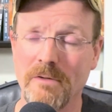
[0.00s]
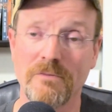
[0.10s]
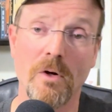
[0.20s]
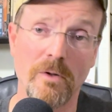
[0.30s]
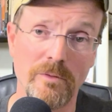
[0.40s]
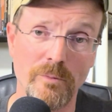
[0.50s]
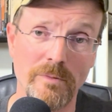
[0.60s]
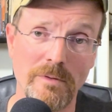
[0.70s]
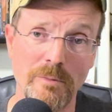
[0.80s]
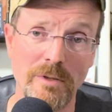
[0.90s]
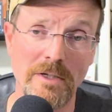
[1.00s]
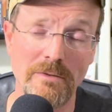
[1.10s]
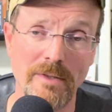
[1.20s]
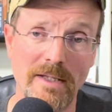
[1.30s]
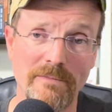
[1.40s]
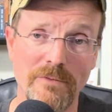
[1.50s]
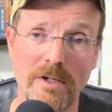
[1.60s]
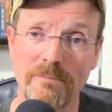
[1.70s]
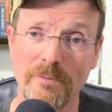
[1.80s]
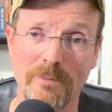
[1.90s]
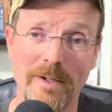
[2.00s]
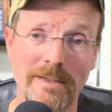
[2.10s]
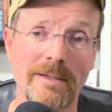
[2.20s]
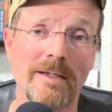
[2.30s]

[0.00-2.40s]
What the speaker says: guard when you hear that if you're not from the right,